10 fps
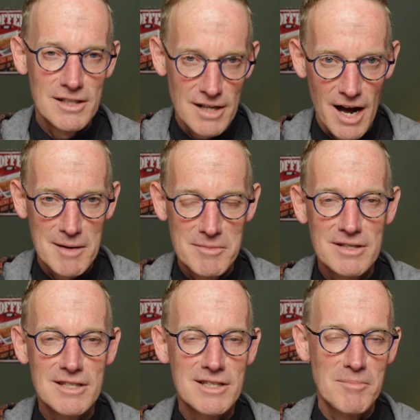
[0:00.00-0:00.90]

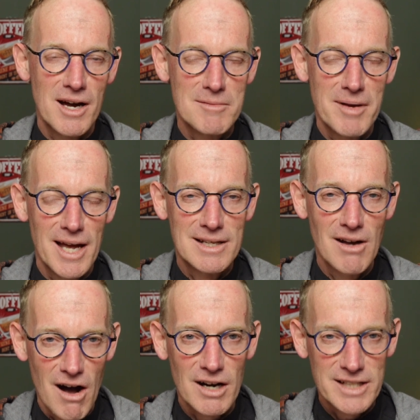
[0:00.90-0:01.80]
Diamonds by the band
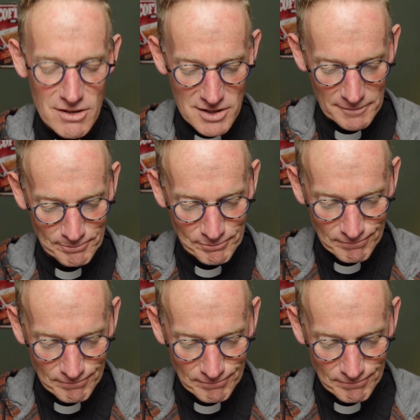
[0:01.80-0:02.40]
Hawk Nelson.